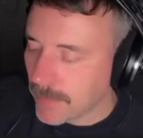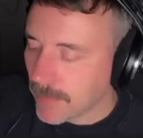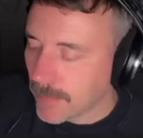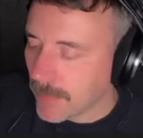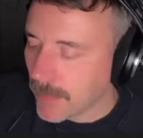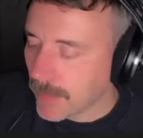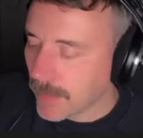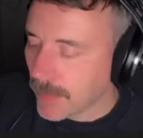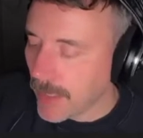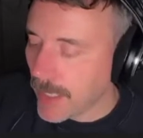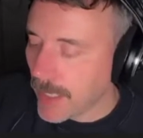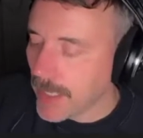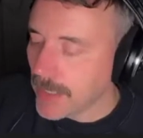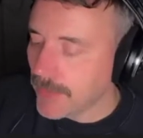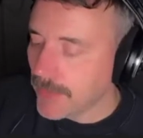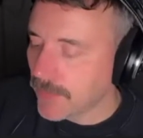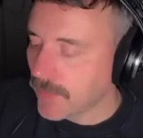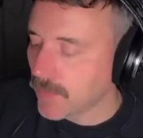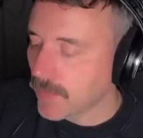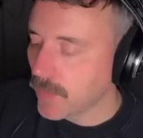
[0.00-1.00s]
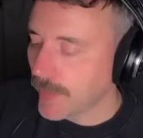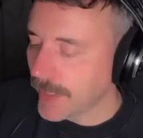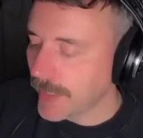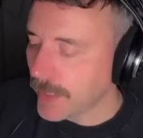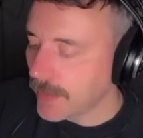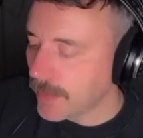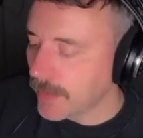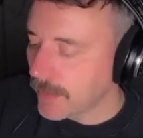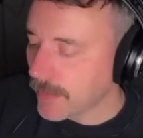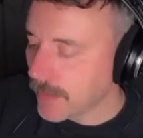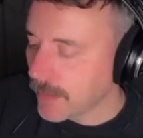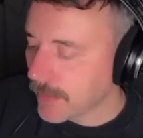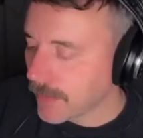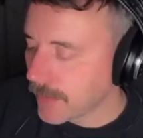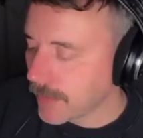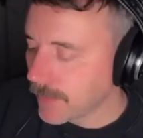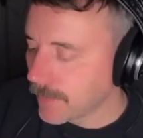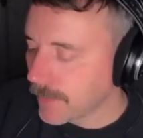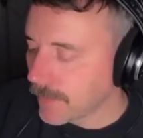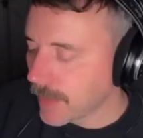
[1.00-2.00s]
a Swede,
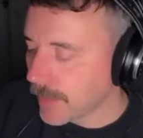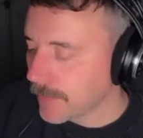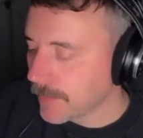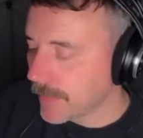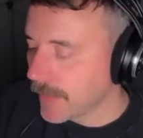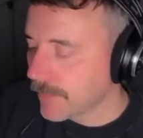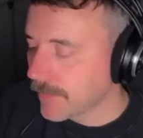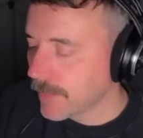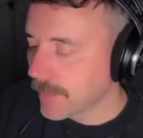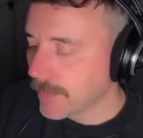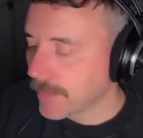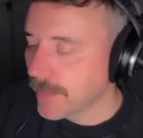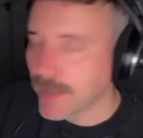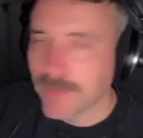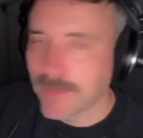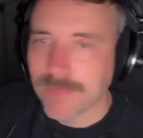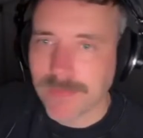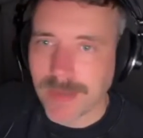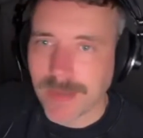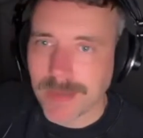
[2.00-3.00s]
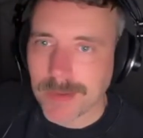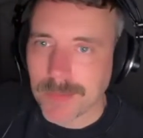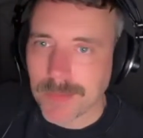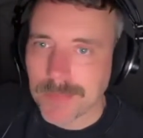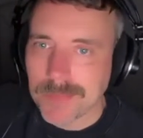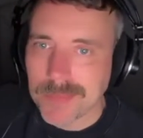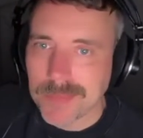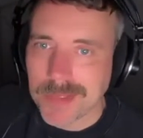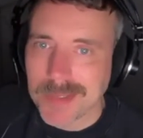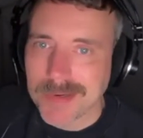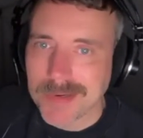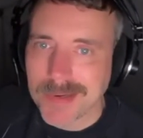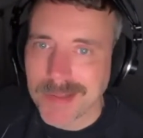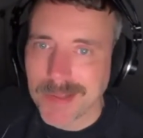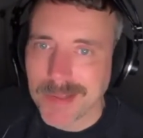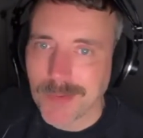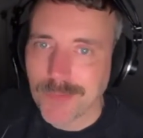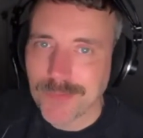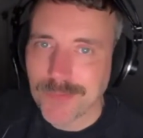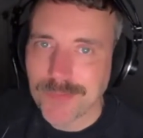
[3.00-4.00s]
I'm never a big fan of big
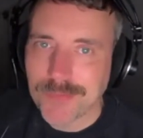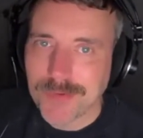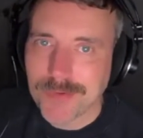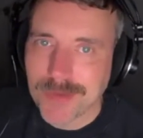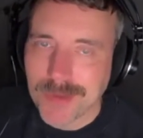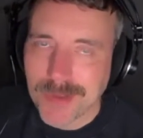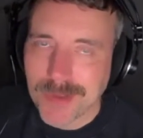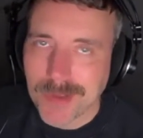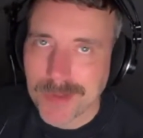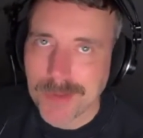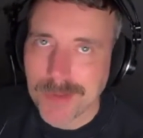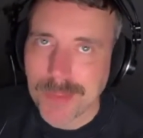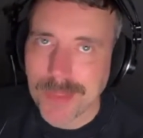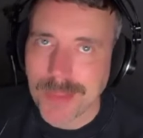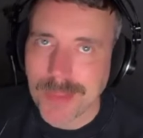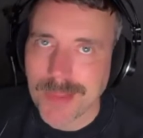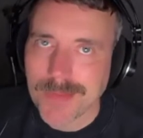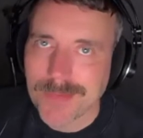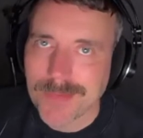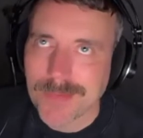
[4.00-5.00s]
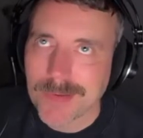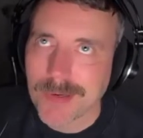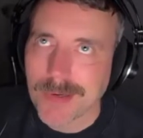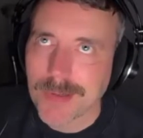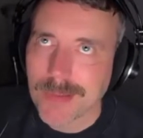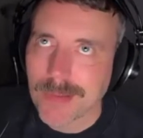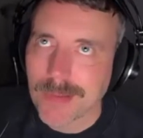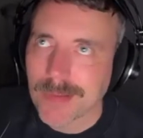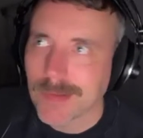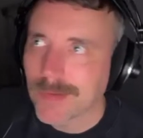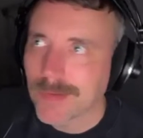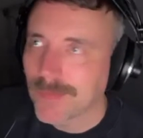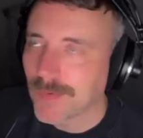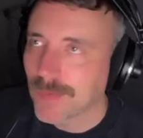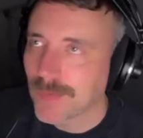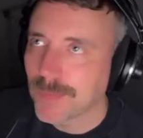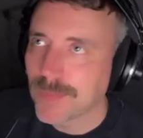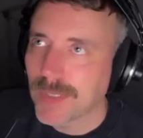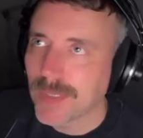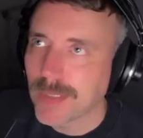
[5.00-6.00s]
layoff things, and I think there
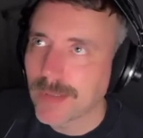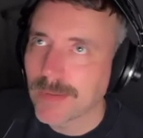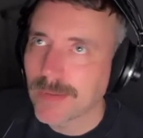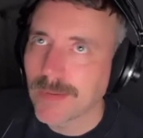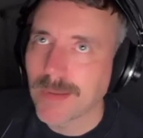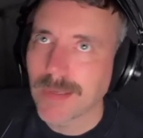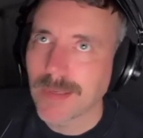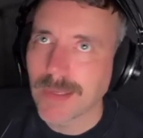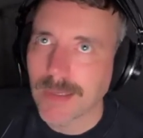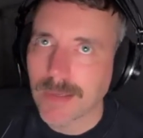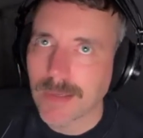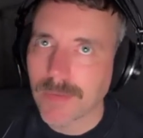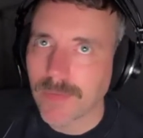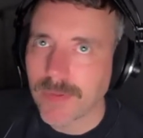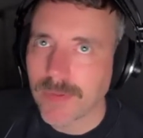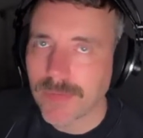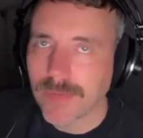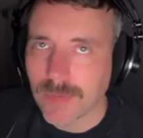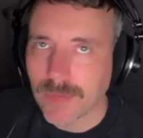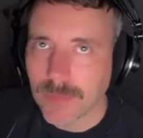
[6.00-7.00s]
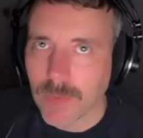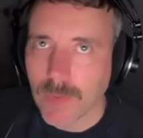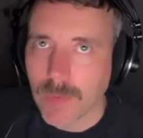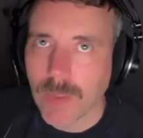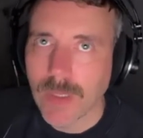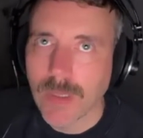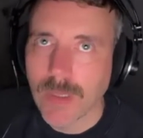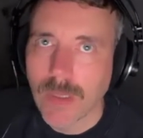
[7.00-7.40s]
should be like a reasonable